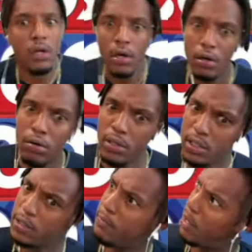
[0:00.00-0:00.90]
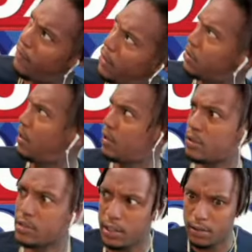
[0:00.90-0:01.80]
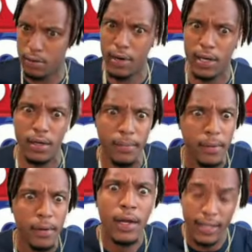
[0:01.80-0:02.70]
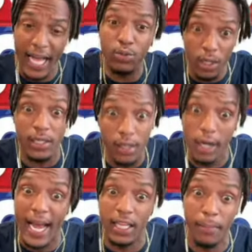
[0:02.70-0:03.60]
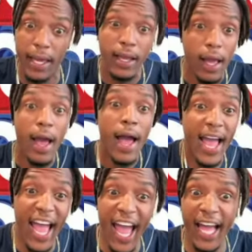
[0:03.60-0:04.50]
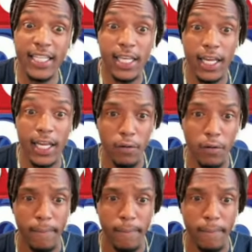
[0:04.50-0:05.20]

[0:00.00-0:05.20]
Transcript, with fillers: who's this motherfucker? So she know who I am? That's what it looked like to me. And continue.